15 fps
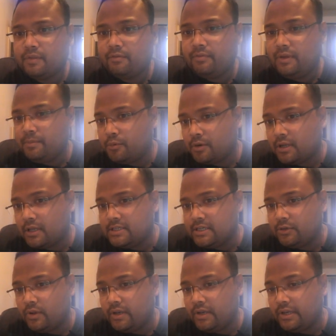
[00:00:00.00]
Fibonacci
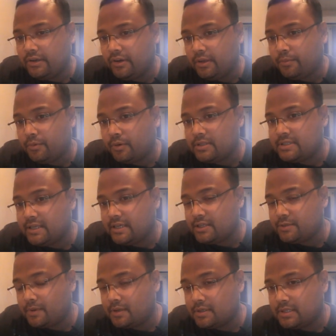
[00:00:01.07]

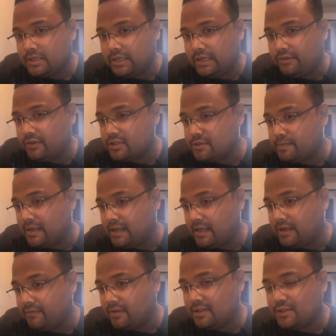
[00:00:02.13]
23.6% retracement level.